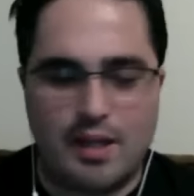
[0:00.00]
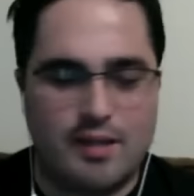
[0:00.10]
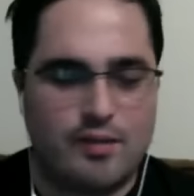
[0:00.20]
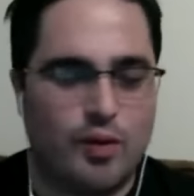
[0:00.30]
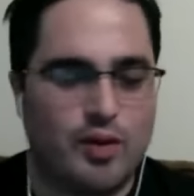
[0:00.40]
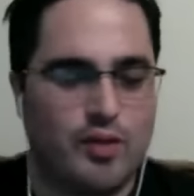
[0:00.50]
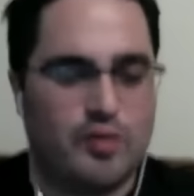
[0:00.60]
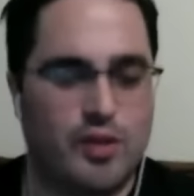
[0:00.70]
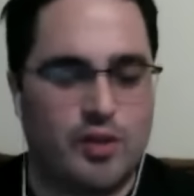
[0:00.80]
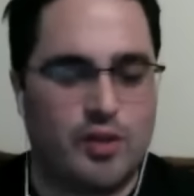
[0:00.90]
It's one of
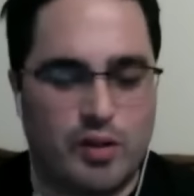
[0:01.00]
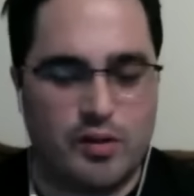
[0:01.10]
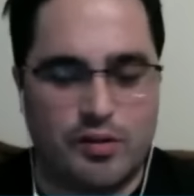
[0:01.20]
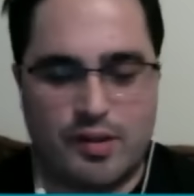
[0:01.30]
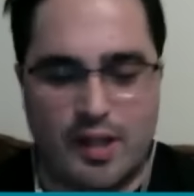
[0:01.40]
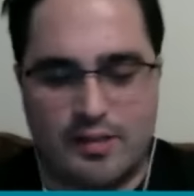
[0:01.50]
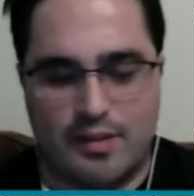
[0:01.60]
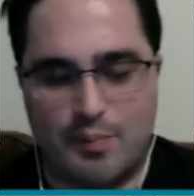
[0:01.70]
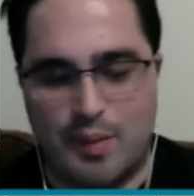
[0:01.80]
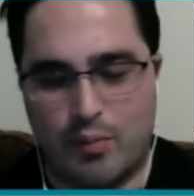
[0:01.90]
those It's one of those sets
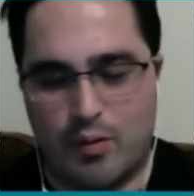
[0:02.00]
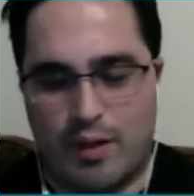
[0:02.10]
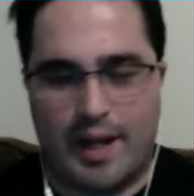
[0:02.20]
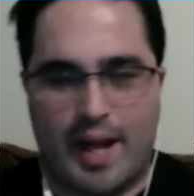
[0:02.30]
that people are like